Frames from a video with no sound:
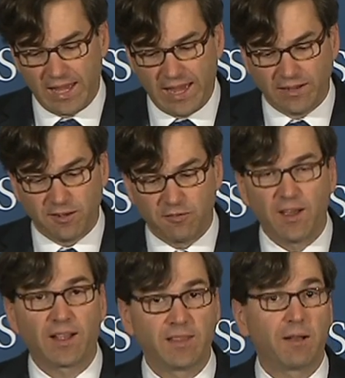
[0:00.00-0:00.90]
And in
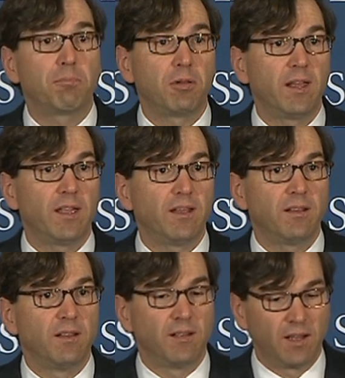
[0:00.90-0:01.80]
fact, that played
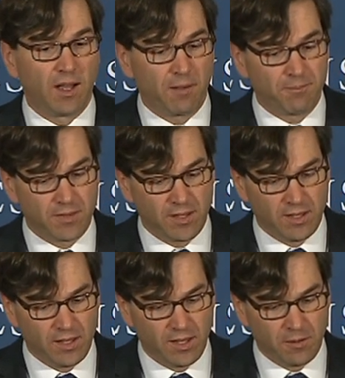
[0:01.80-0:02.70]

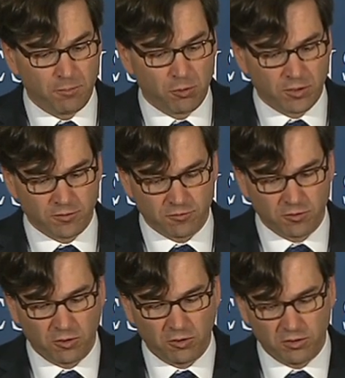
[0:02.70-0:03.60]
an important
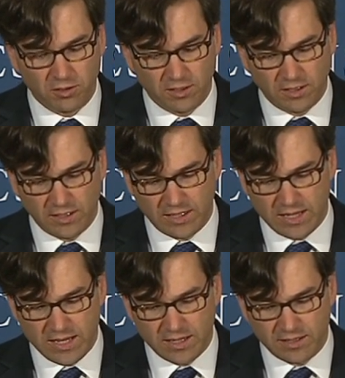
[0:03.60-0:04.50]
role
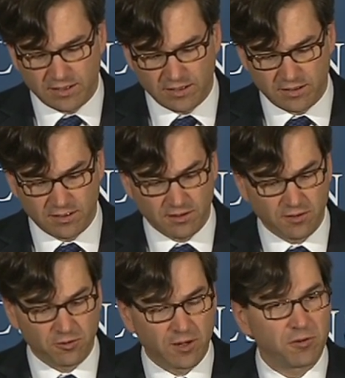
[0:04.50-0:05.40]
in
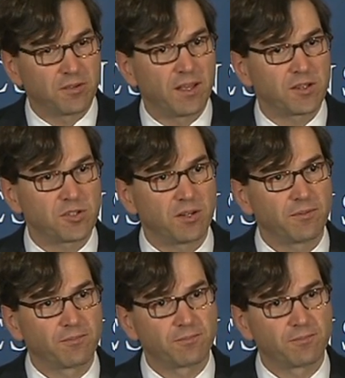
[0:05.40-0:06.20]
the Great Recession.